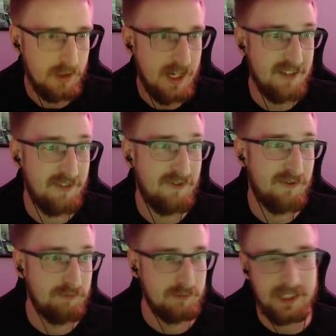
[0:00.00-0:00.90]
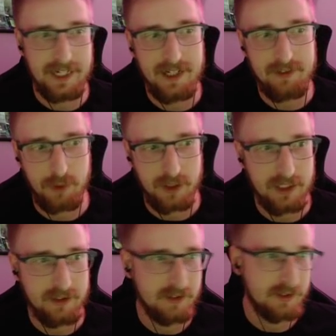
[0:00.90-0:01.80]
I have 4k
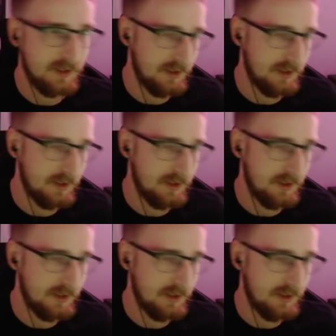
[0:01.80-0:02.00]
gold.